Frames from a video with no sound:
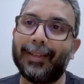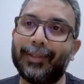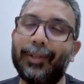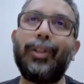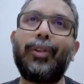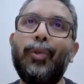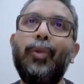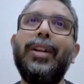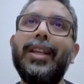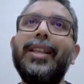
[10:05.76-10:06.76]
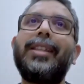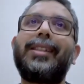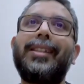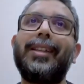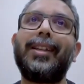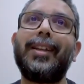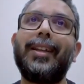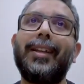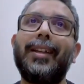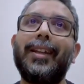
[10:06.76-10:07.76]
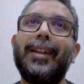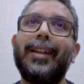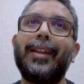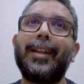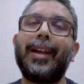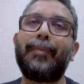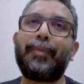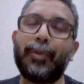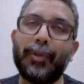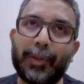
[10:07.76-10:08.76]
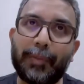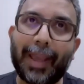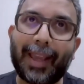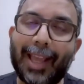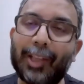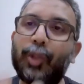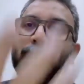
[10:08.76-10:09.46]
So the rule is a prospect has to